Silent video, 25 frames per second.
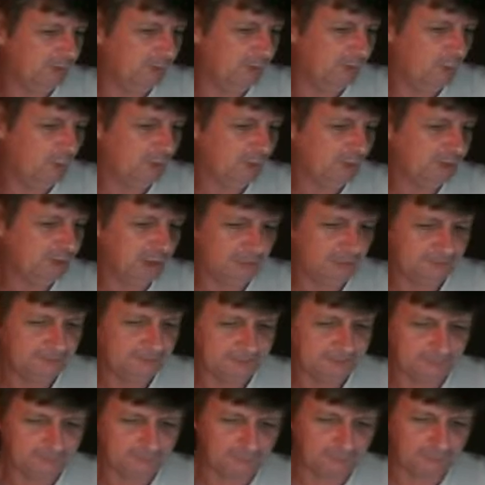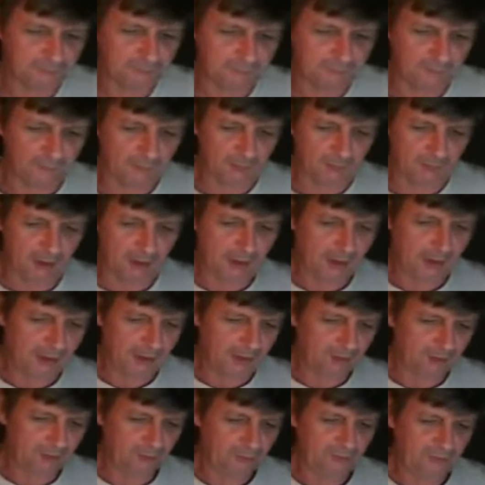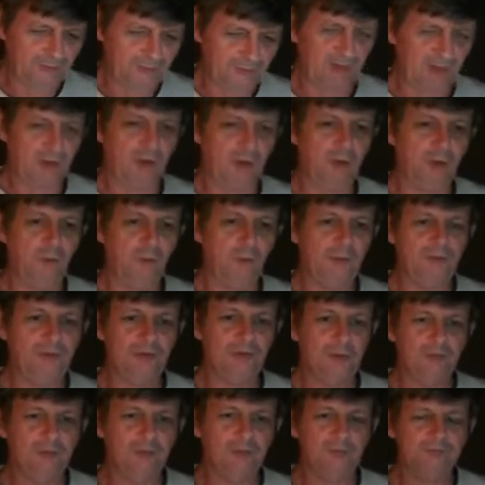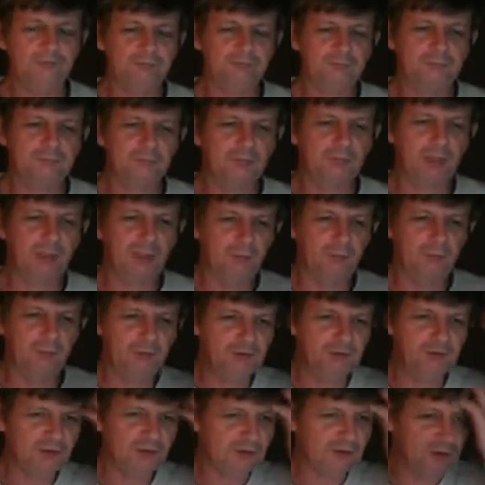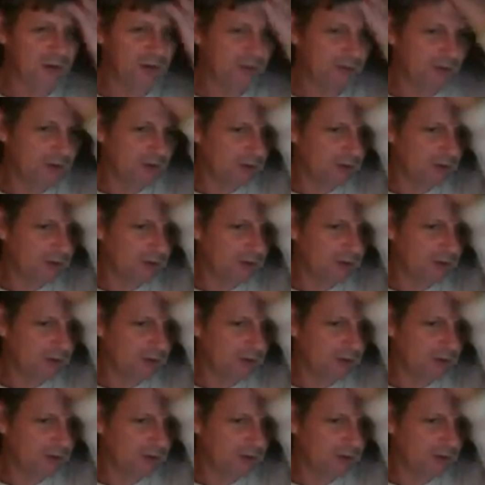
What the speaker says: import it and we stick it on our website and we sell it in